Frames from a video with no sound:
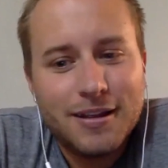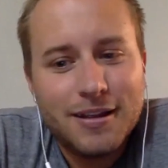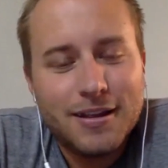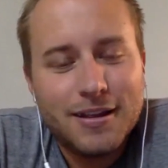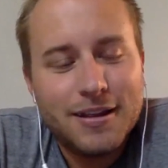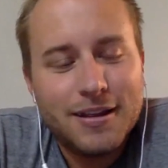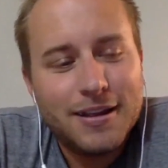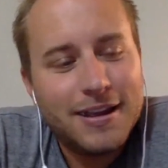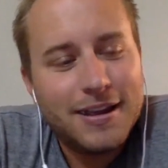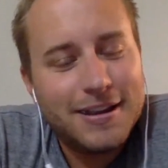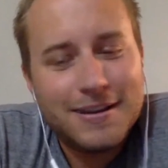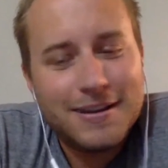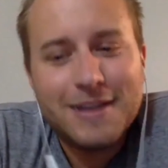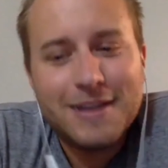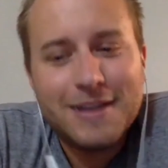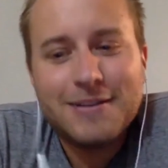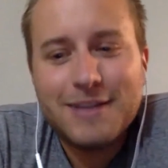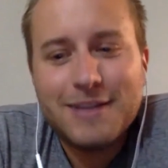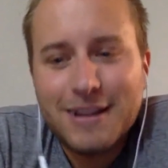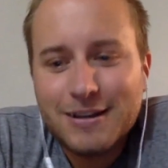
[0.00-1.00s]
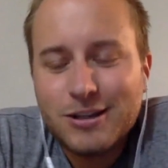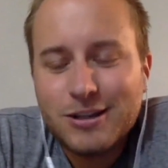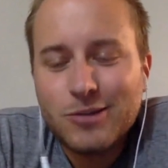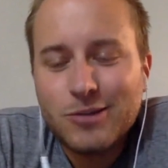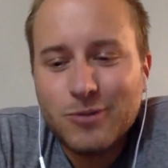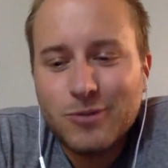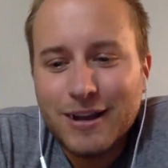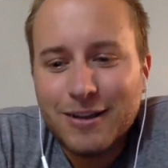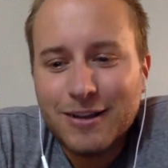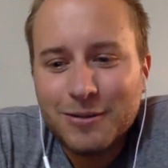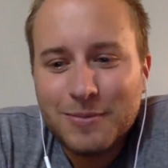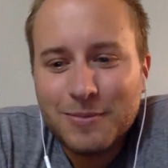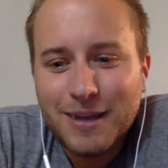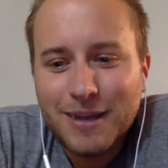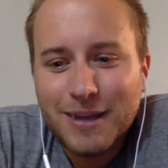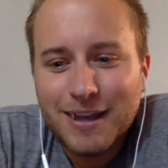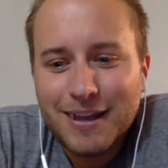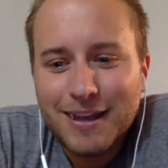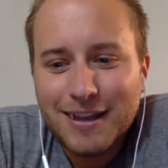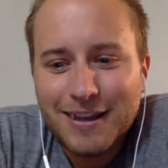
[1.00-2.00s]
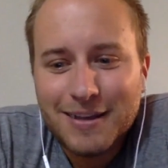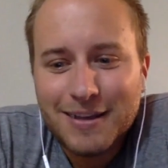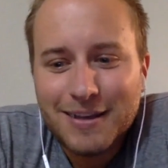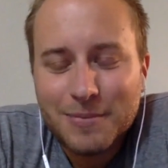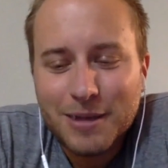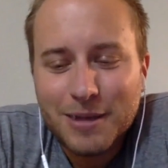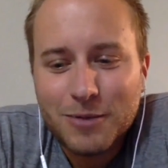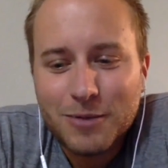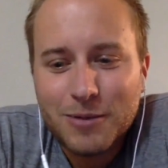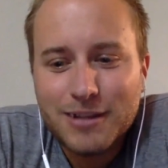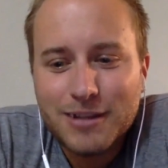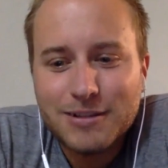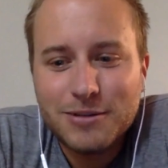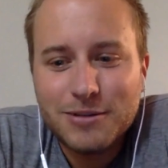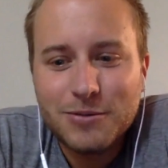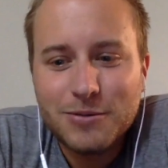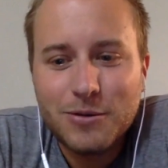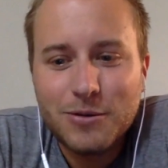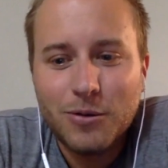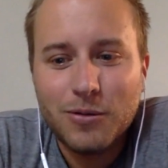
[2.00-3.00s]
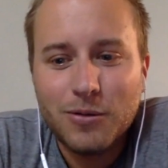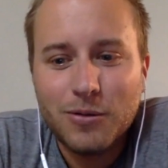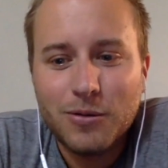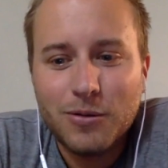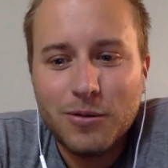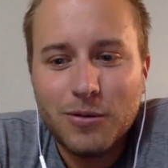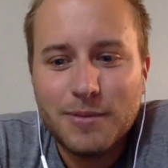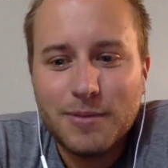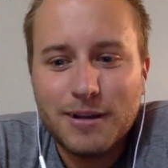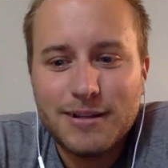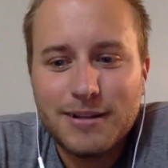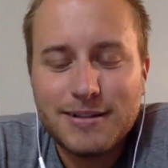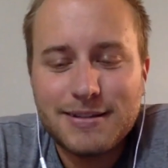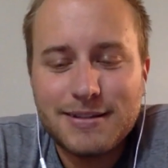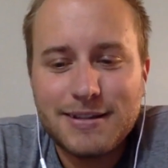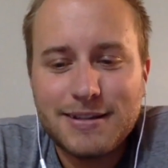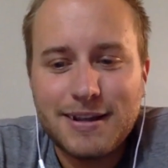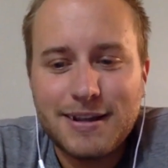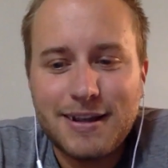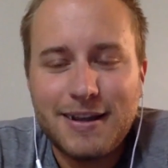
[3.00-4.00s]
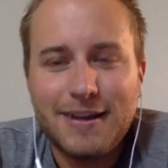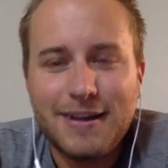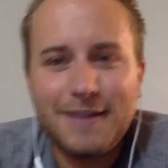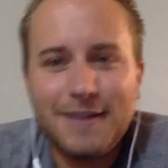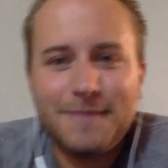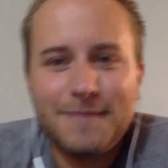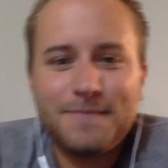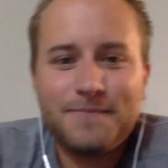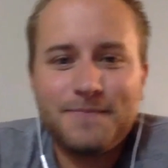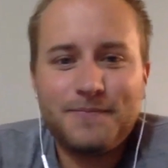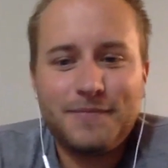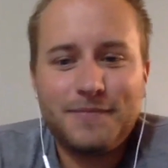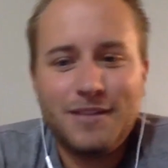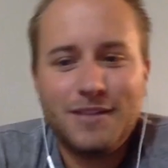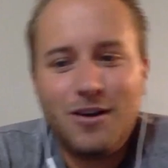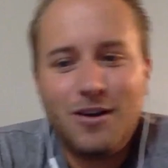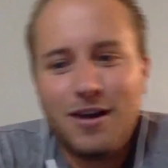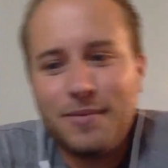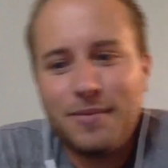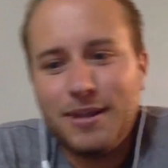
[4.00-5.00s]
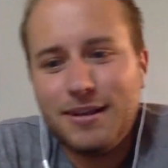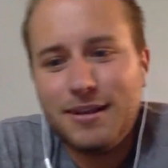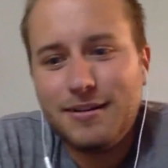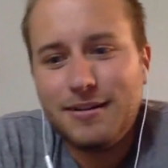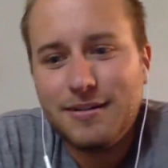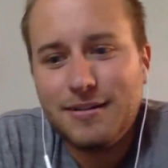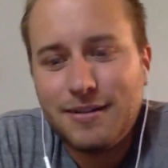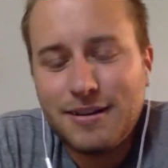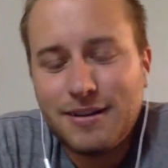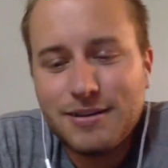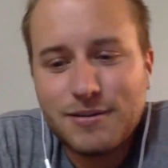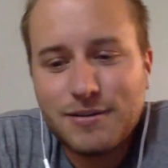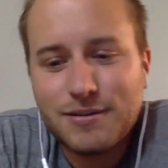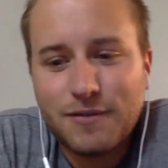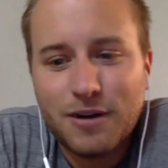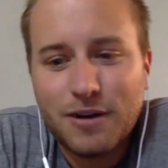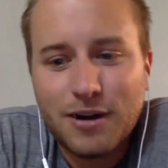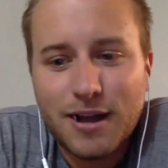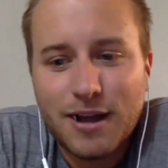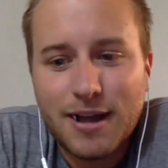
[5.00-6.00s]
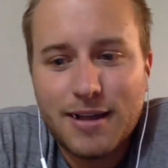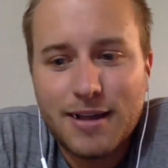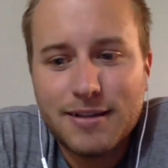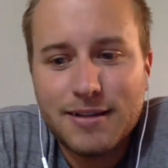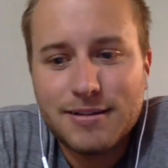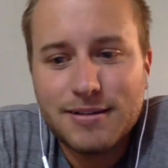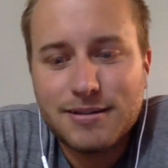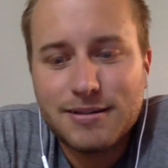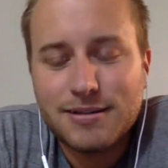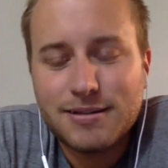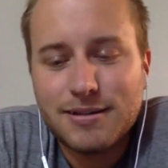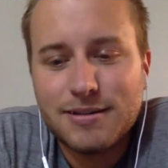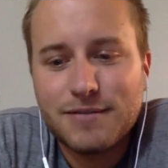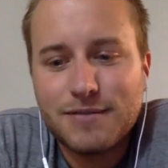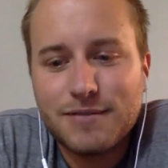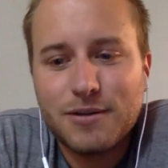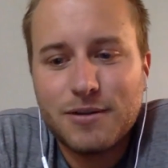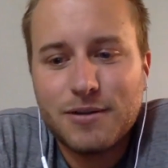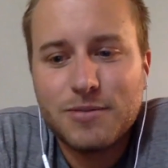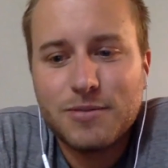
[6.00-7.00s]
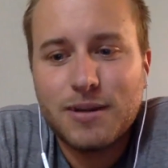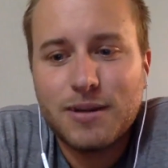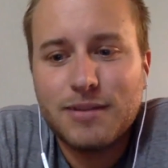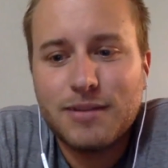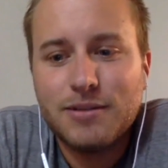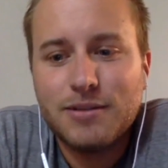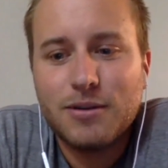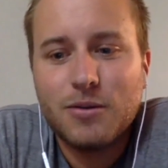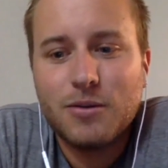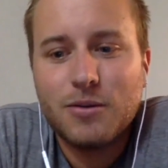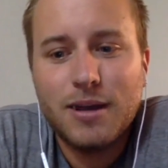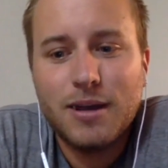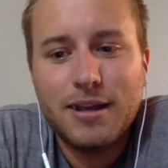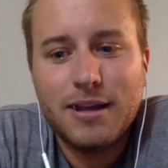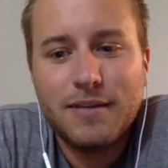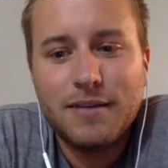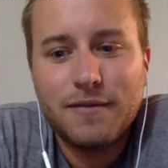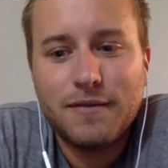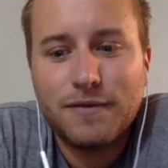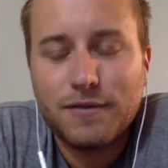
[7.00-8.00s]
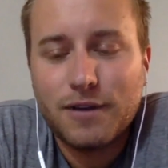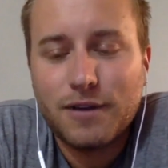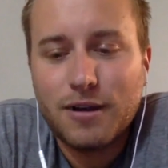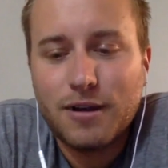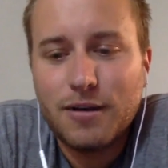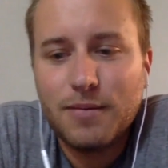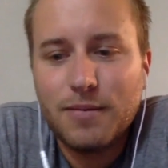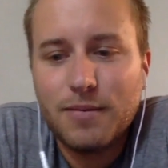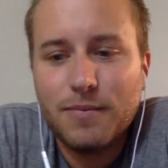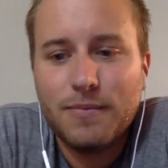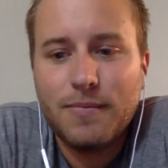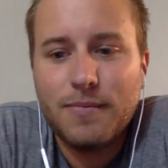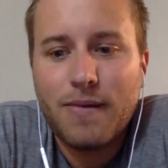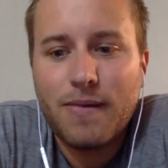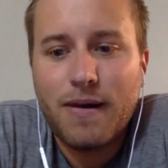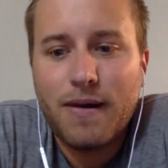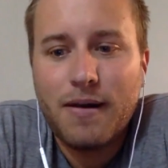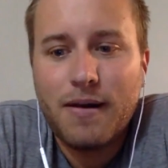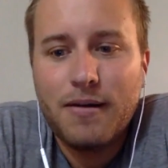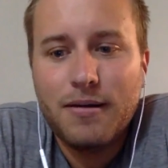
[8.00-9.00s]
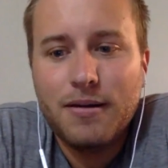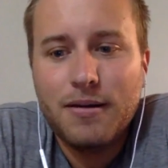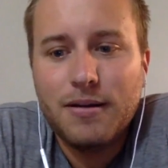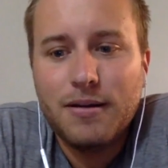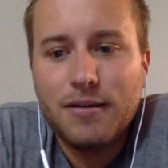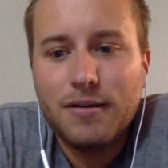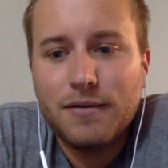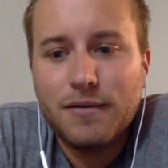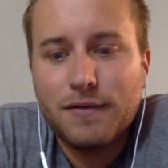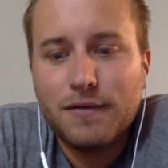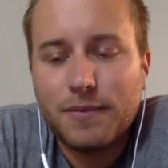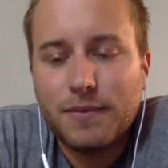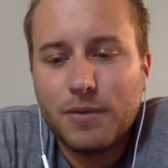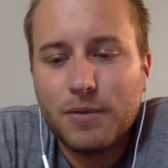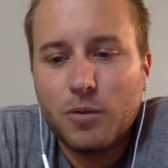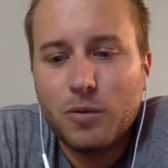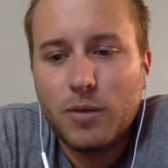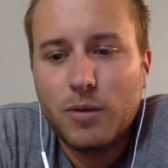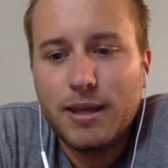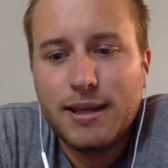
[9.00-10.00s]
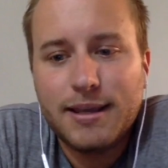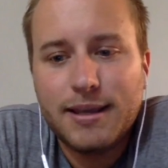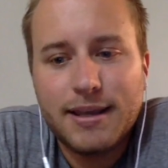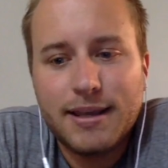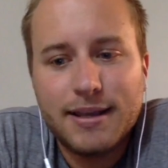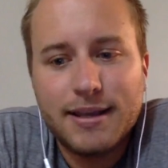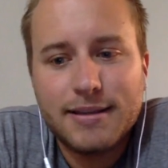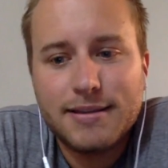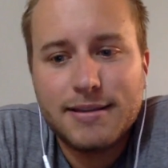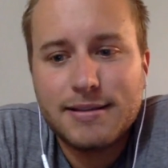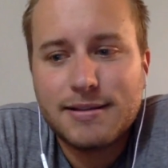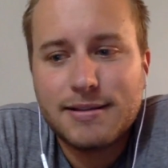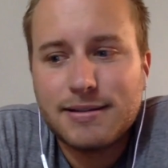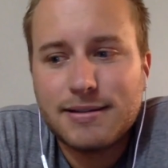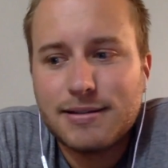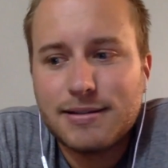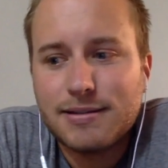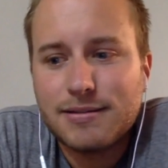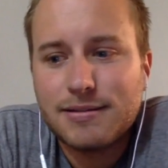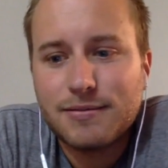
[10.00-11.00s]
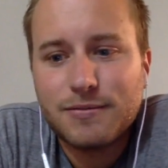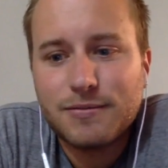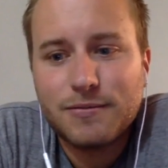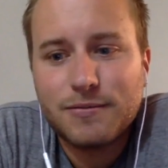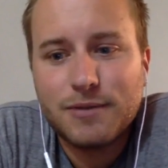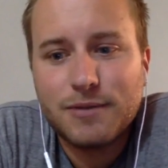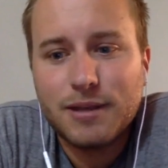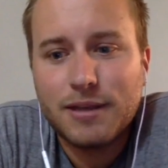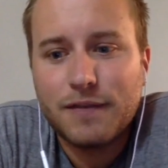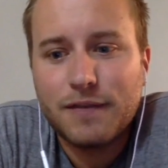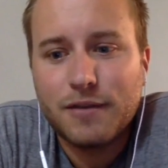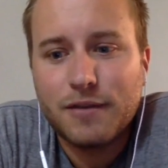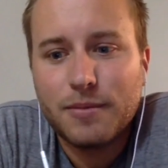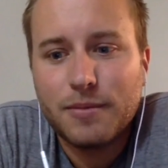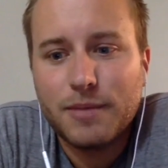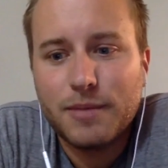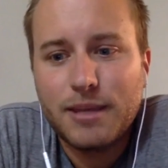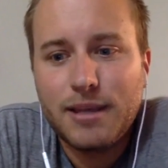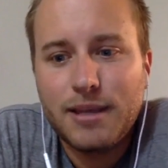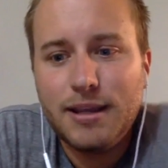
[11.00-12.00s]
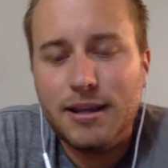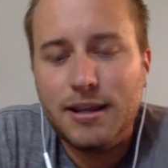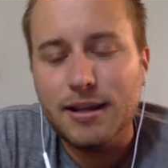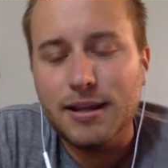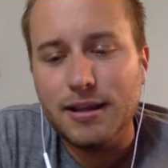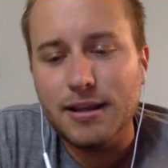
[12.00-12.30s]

it derailed my Week 2 goals. But no, I mean, as far as what I took away from the week, it's really, for me,